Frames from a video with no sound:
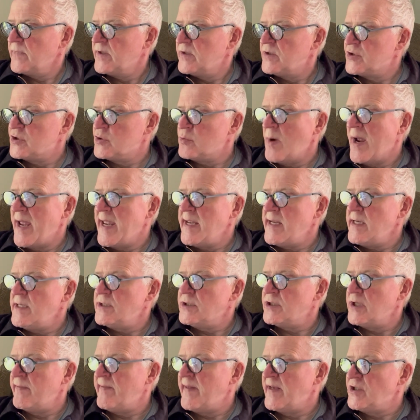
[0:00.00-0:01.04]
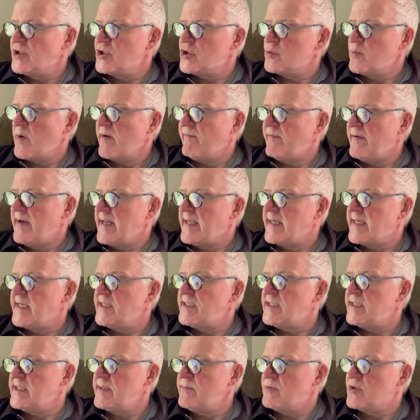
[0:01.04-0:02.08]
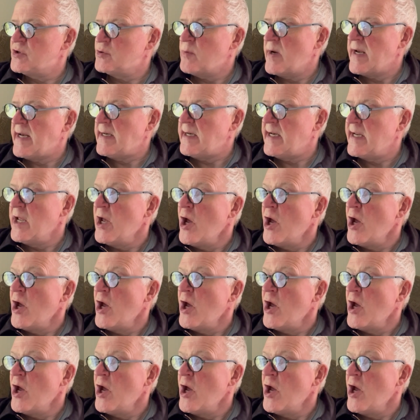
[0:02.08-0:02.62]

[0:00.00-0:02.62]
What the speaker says: sways, and then swiftly kisses him sweetly,